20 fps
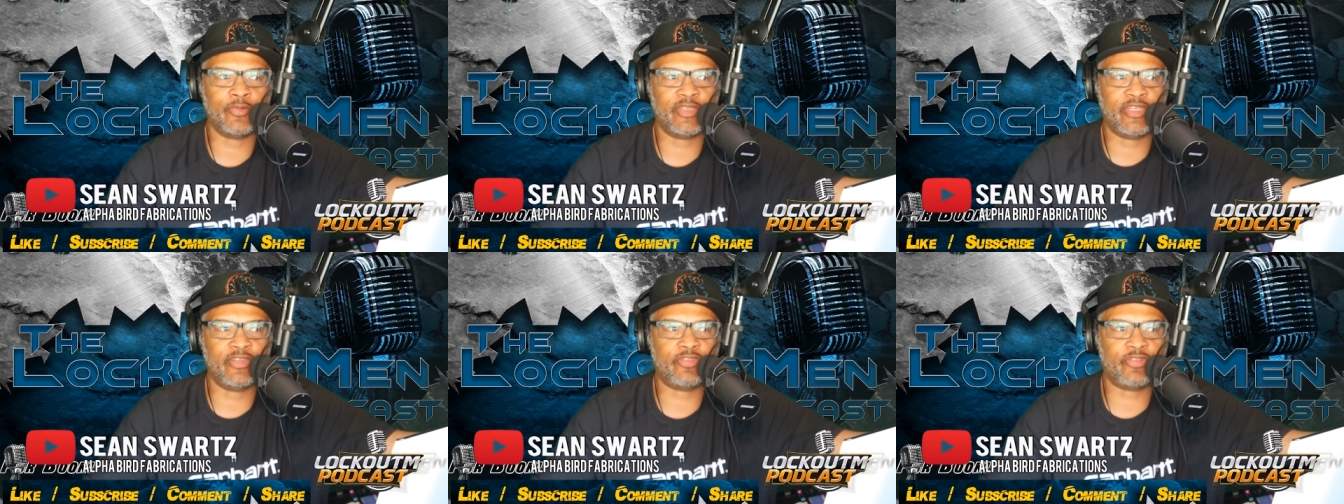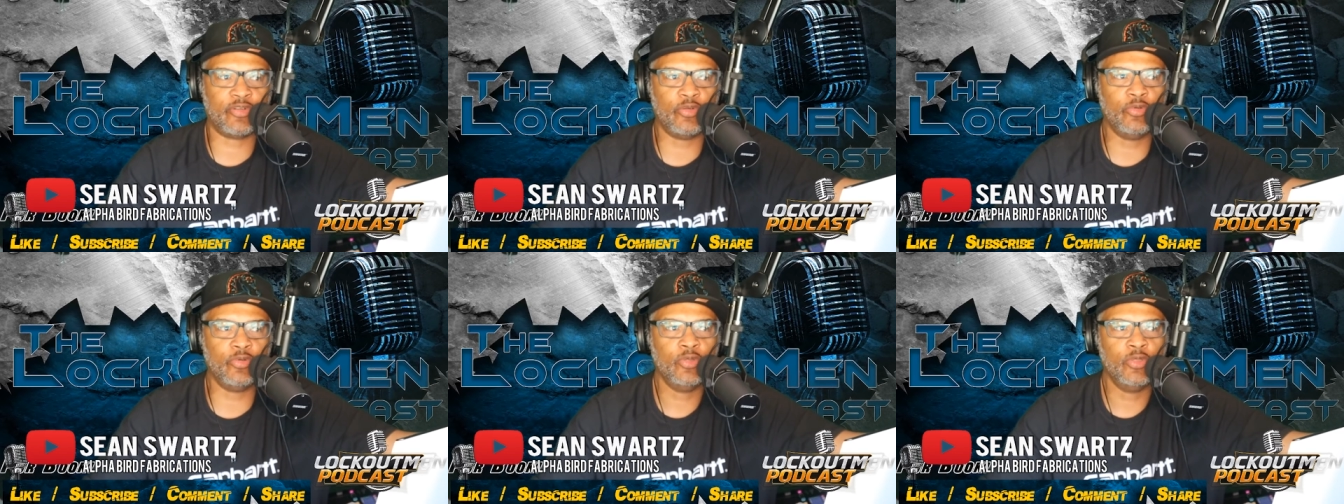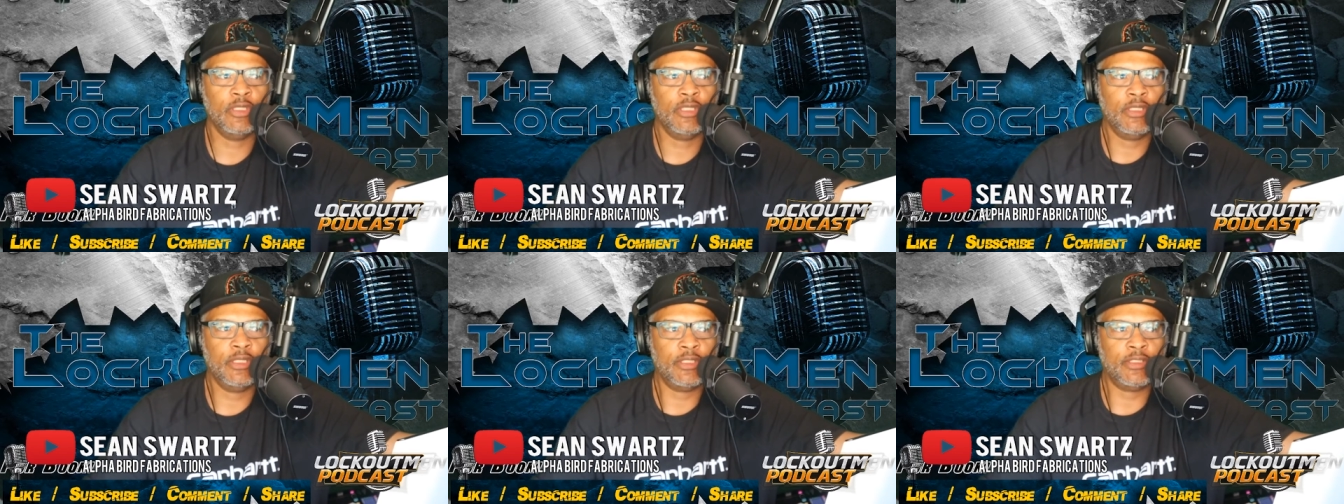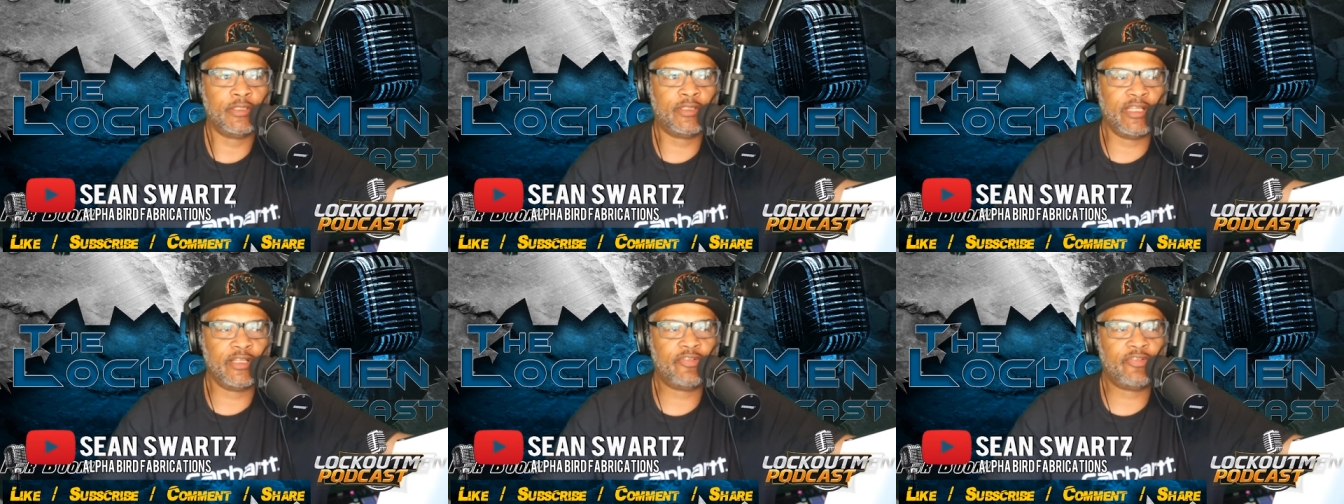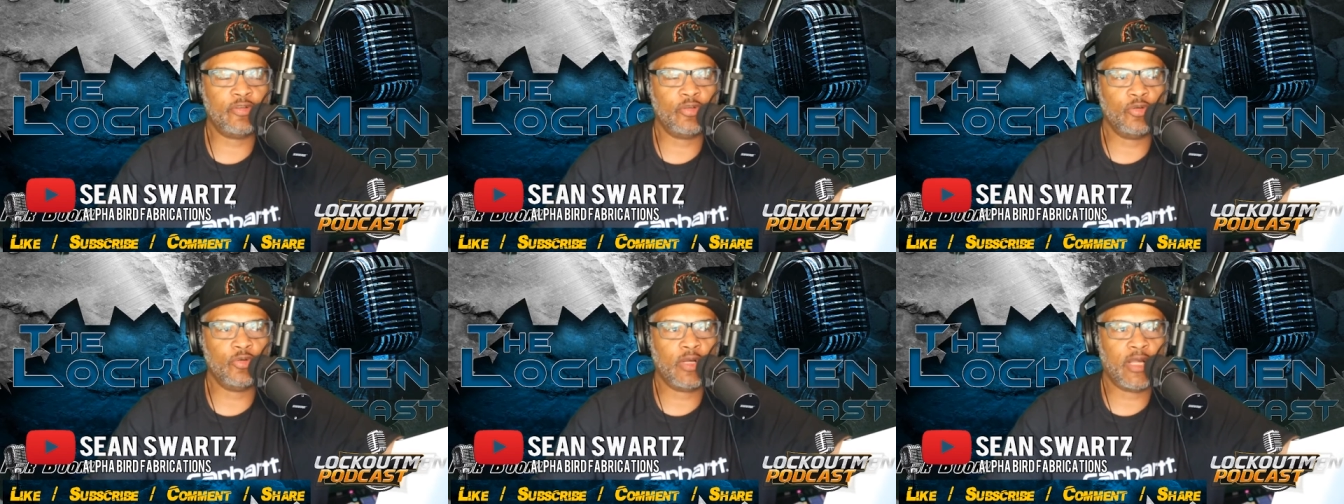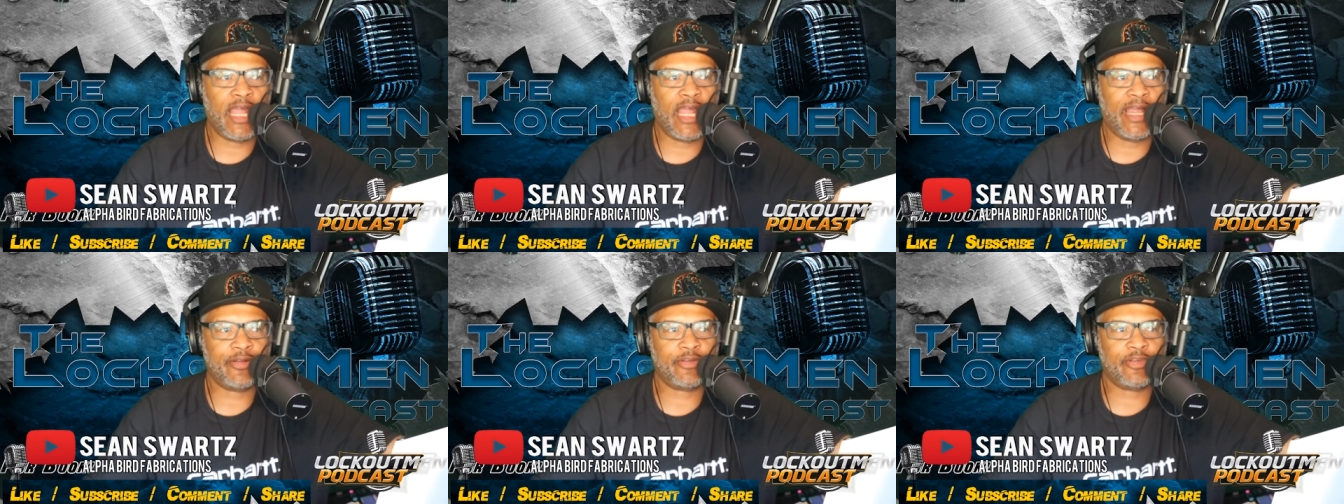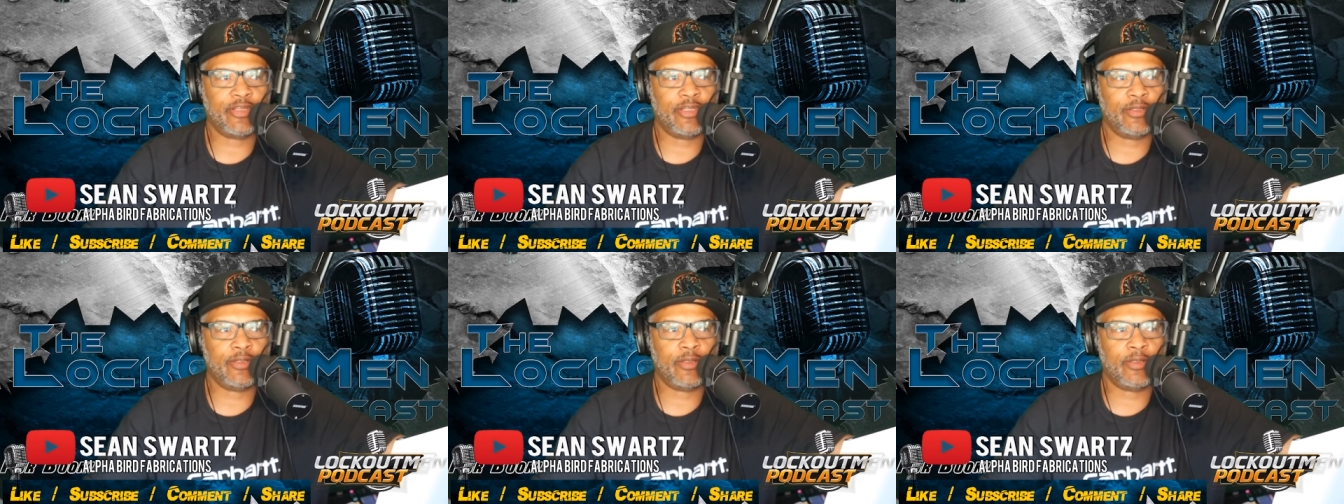Did you? Did you had
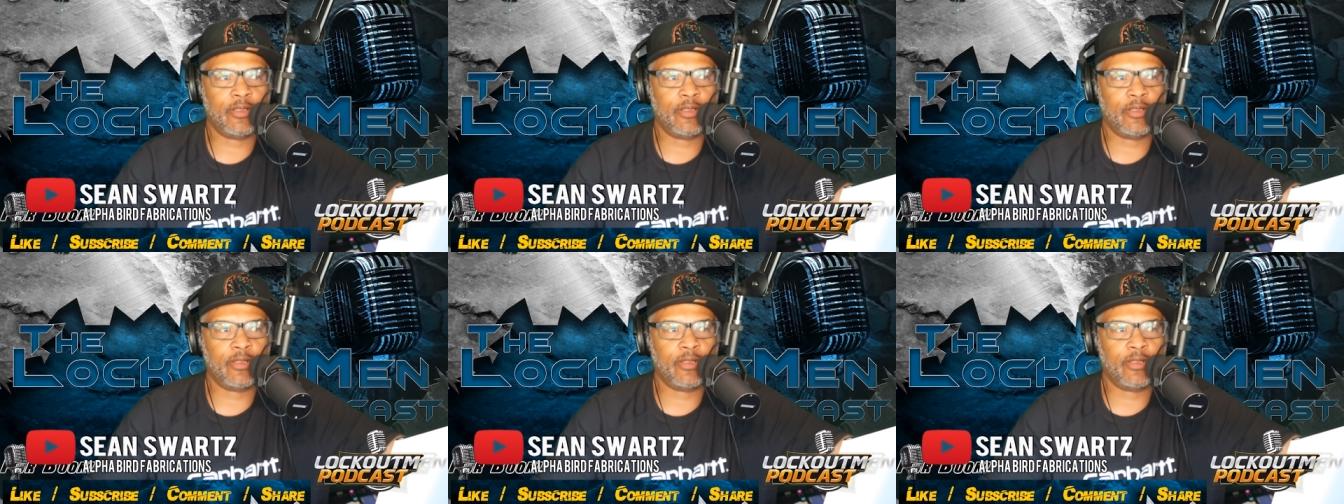to?